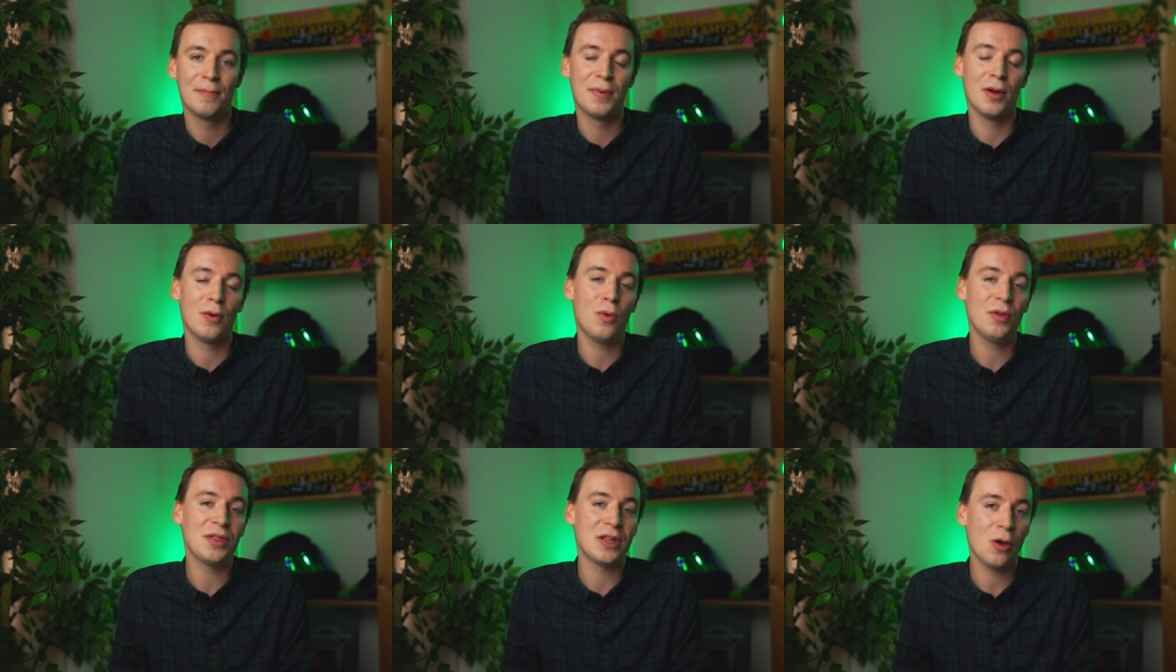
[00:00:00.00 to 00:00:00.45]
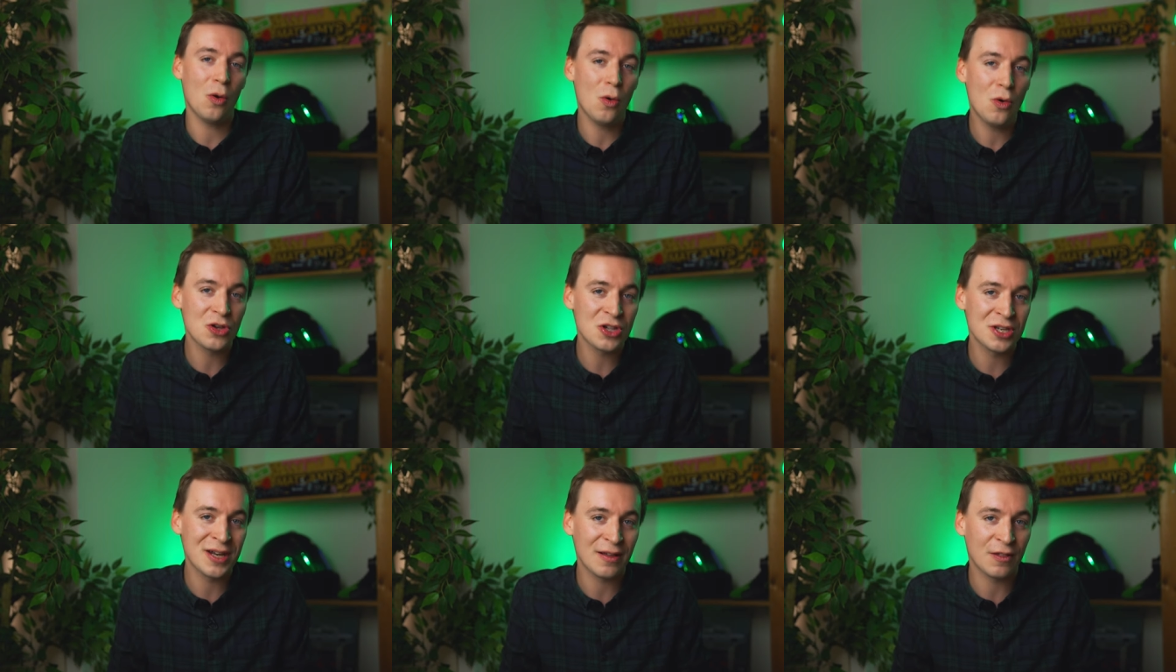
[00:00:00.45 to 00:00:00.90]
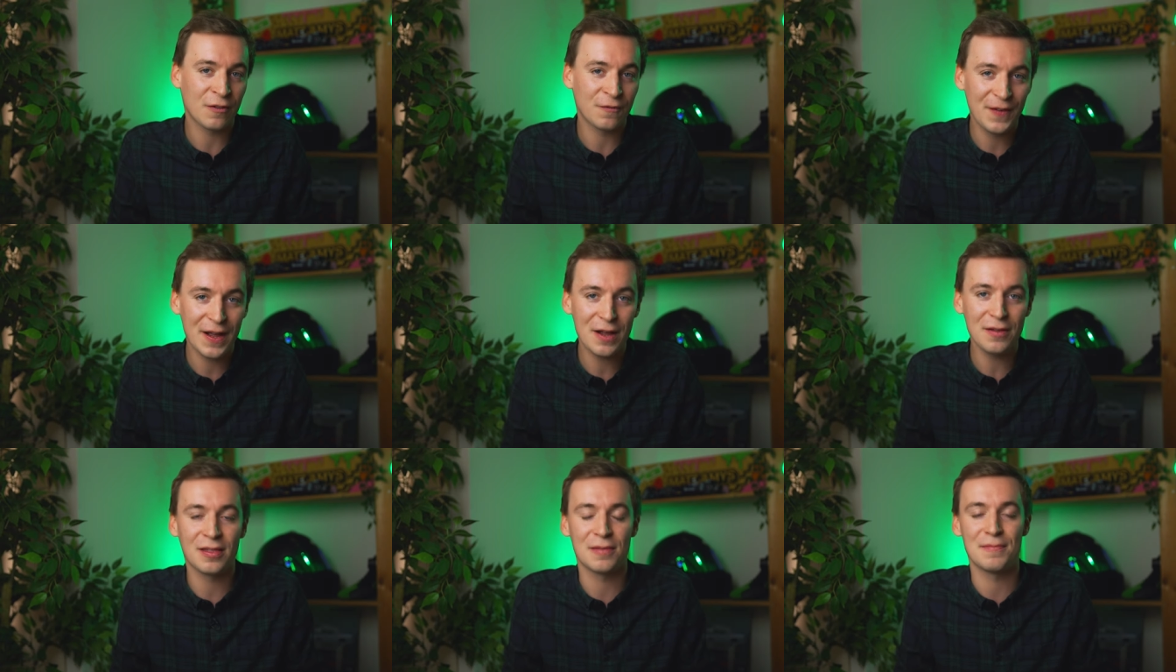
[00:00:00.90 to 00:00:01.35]
But what the auction house
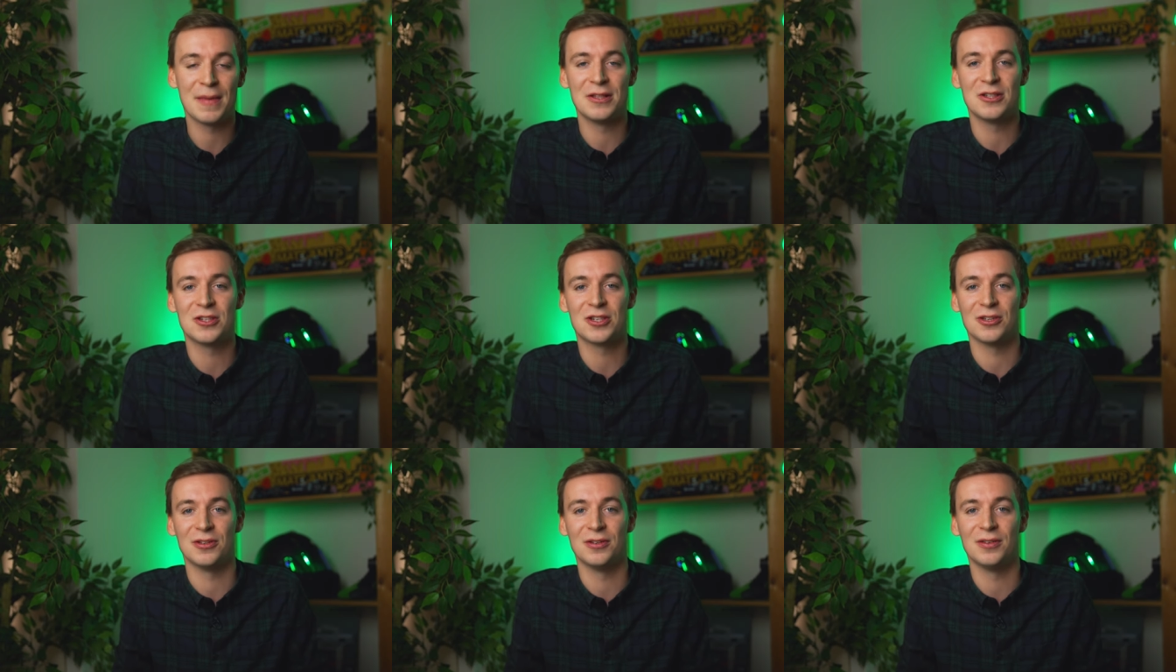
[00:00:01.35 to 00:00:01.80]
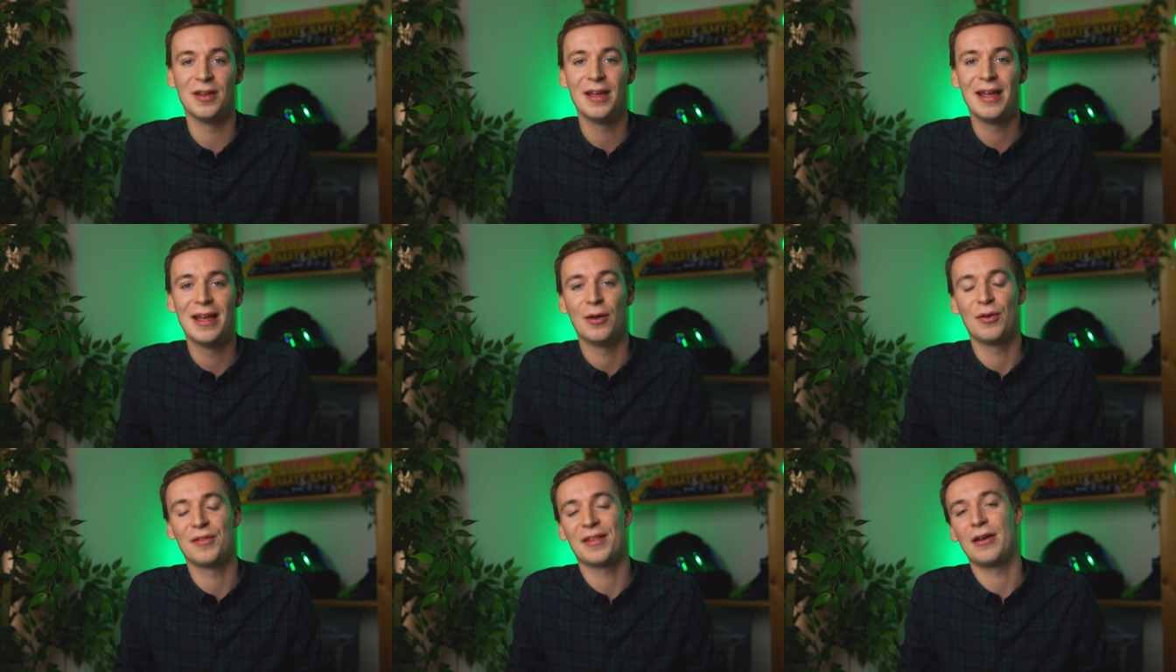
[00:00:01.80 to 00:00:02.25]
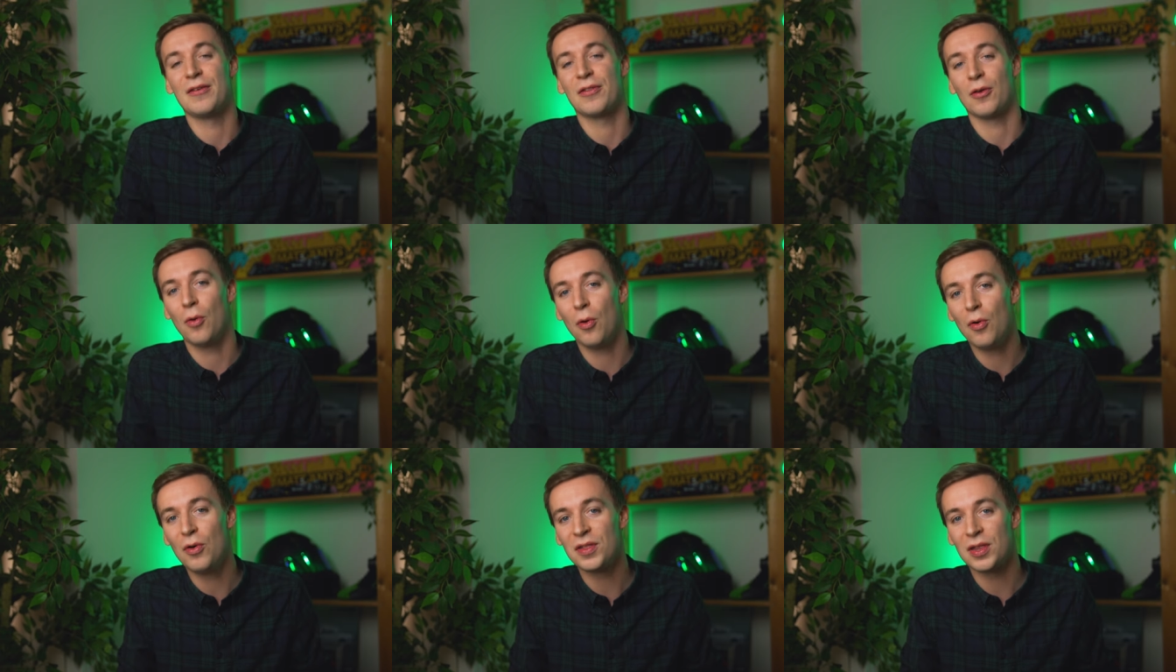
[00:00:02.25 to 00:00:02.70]
failed to mention was that it
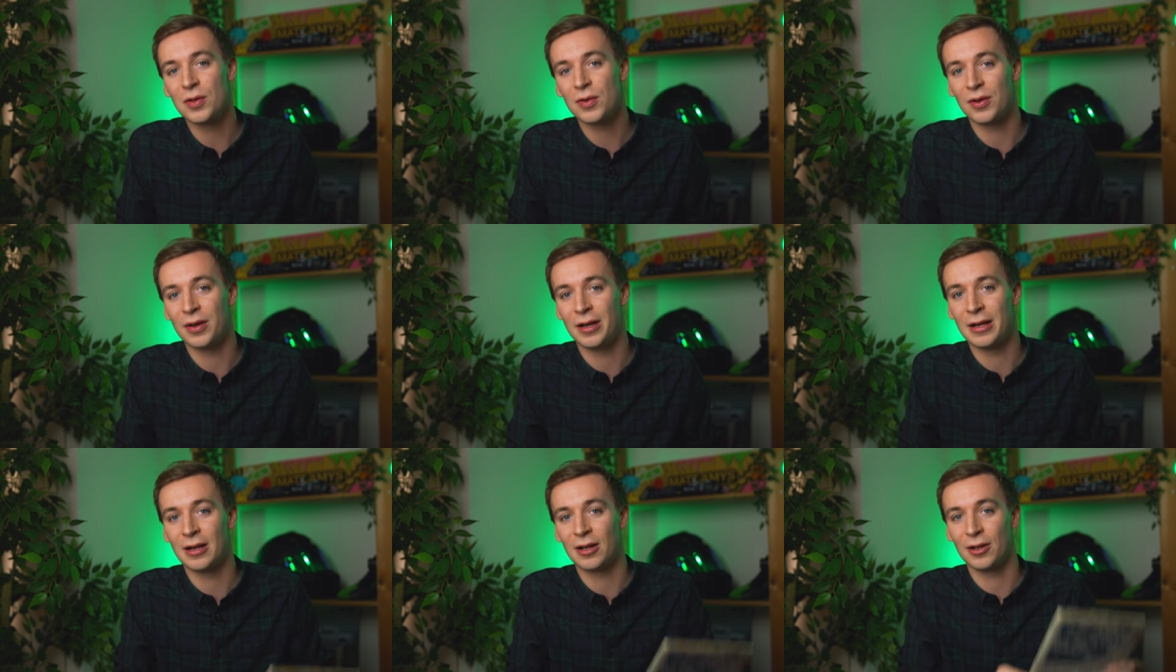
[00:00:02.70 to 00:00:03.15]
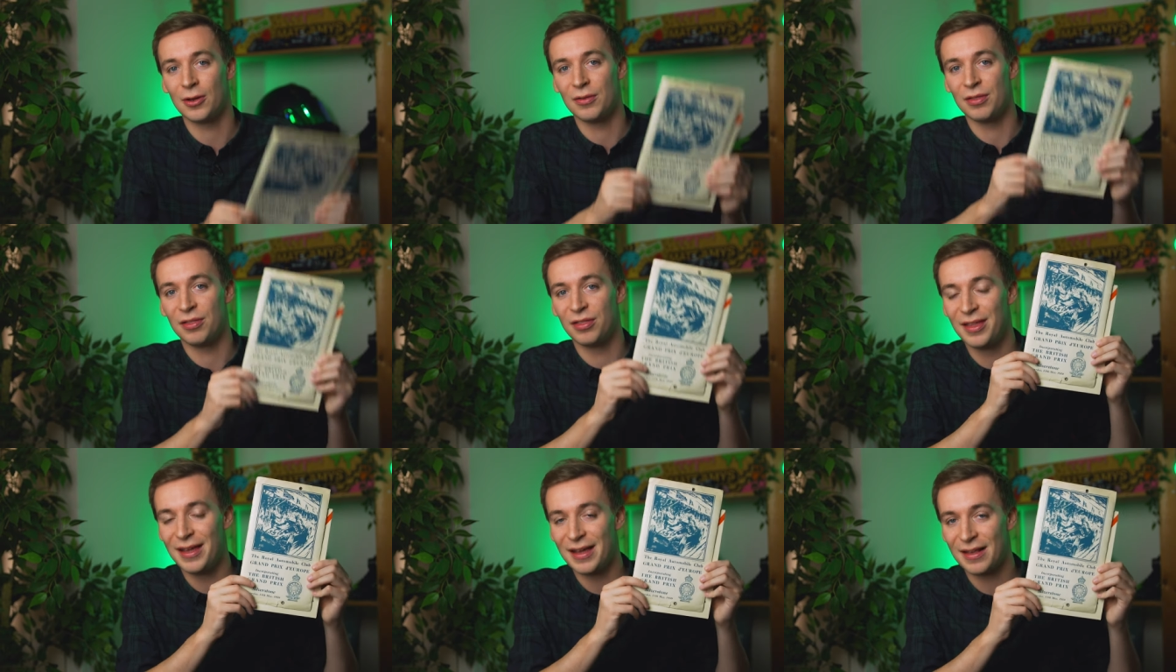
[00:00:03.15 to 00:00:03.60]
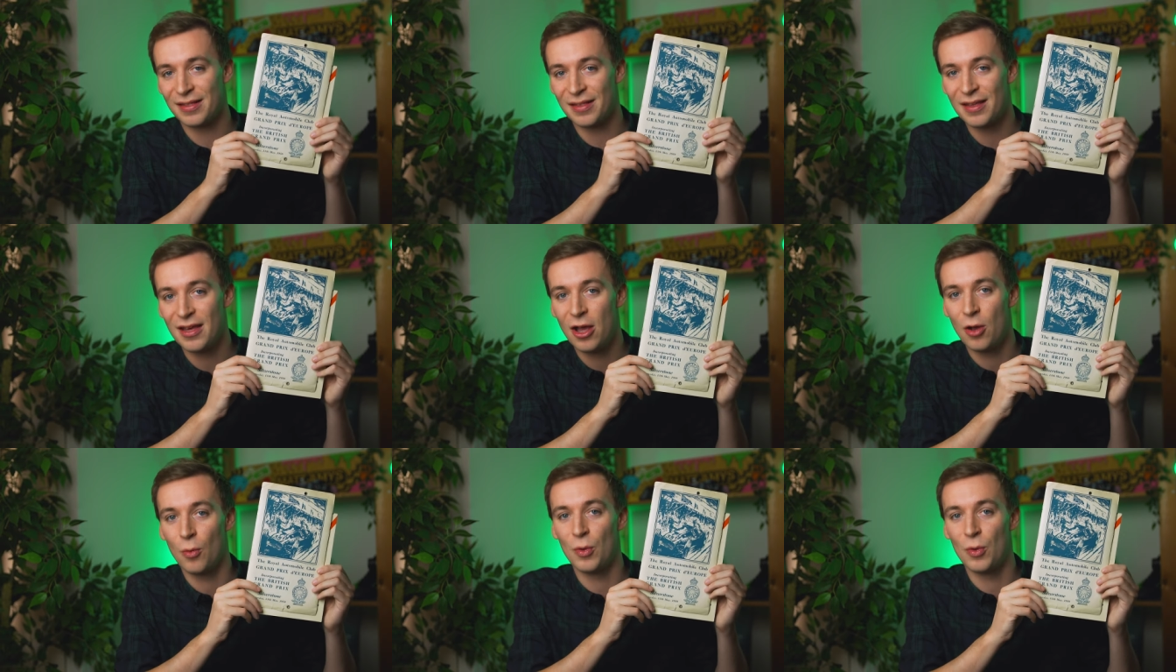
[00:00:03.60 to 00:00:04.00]
was also going to include this,